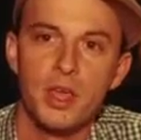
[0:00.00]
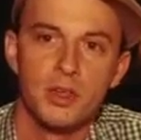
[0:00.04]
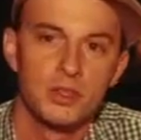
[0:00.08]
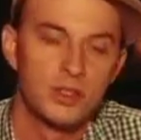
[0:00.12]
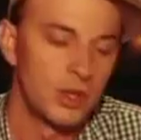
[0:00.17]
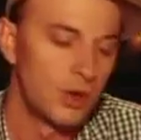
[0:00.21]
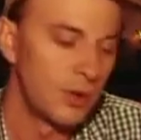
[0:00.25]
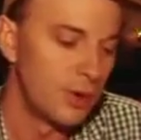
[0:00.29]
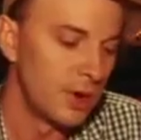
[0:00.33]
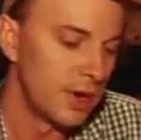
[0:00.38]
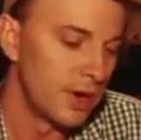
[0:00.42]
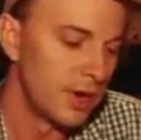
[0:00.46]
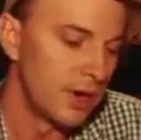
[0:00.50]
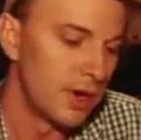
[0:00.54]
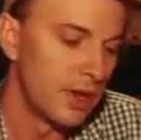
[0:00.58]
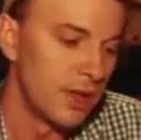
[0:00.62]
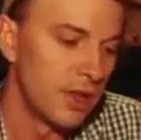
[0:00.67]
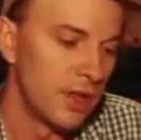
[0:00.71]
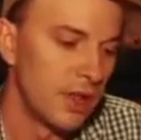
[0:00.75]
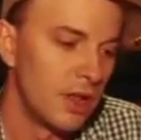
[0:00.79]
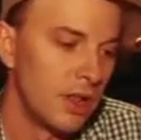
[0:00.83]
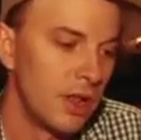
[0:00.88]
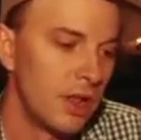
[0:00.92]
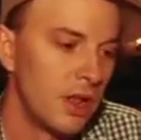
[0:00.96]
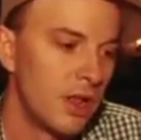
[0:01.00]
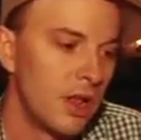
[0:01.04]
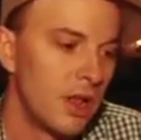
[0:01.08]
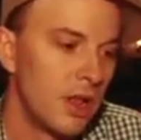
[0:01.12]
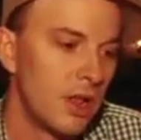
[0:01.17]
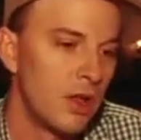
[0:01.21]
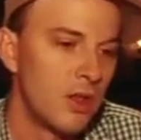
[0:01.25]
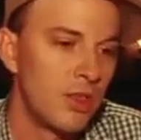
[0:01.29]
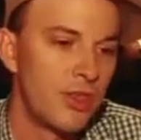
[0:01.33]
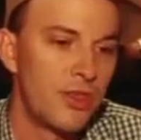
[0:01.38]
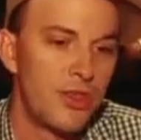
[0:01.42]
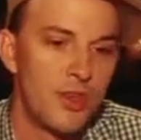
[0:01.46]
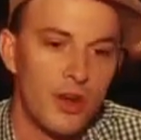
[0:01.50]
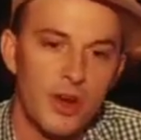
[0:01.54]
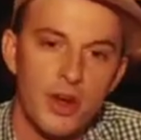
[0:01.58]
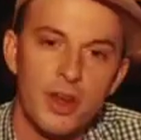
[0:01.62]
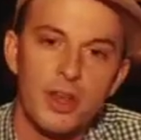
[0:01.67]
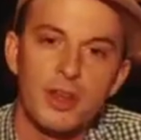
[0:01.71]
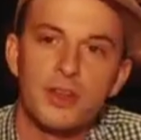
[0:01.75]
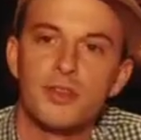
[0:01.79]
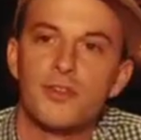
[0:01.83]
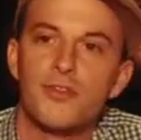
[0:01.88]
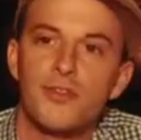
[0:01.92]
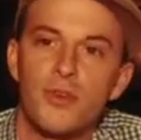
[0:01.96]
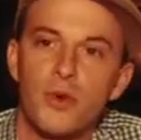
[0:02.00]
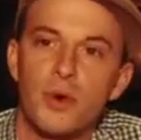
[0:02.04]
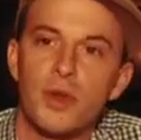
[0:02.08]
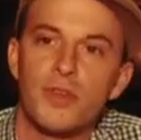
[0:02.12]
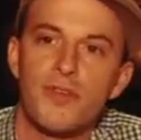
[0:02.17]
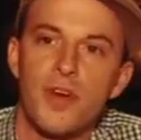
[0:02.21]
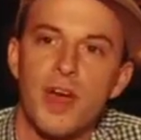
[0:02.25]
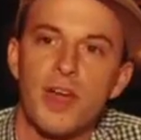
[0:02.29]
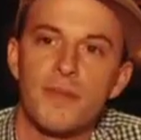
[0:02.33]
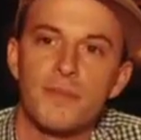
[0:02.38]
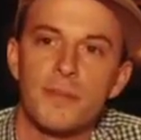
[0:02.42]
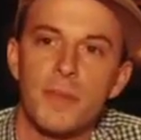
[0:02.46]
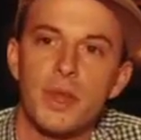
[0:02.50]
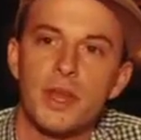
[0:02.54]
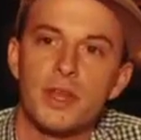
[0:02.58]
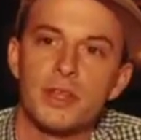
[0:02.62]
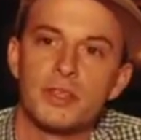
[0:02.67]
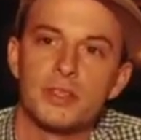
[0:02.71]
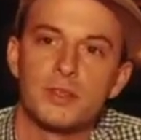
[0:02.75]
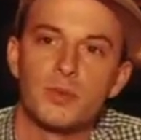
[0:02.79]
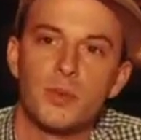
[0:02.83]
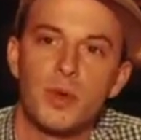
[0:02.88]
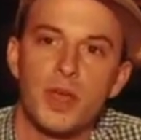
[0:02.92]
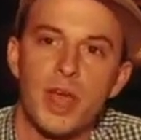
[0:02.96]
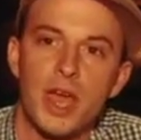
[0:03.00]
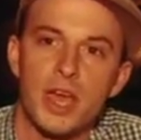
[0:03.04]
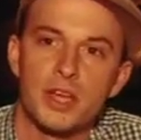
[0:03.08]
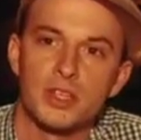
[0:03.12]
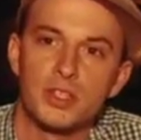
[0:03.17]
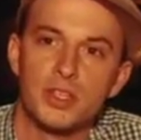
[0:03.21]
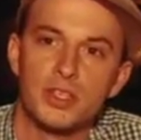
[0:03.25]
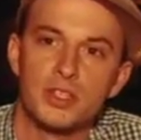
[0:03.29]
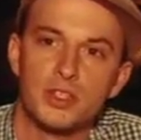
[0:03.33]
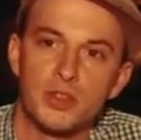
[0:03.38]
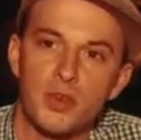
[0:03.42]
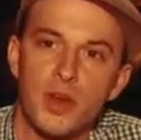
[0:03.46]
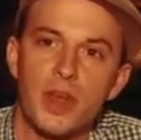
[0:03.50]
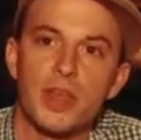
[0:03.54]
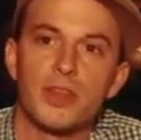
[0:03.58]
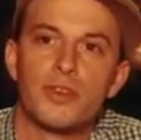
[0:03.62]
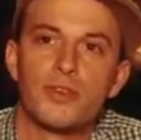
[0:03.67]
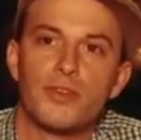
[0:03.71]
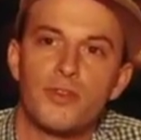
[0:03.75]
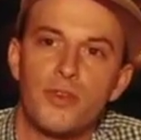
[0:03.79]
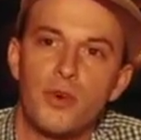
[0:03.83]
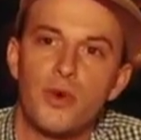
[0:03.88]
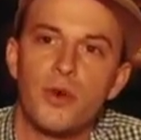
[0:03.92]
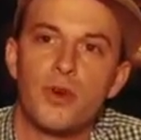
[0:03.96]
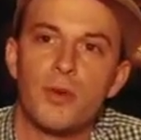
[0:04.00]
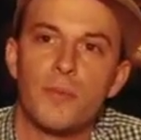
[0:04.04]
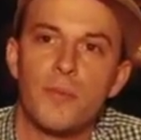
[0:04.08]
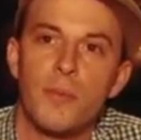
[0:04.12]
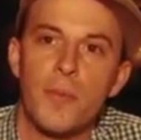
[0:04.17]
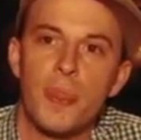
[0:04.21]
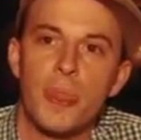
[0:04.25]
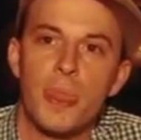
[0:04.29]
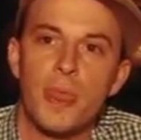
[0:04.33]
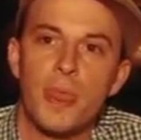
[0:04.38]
So in 30 to 45 minutes, we actually transform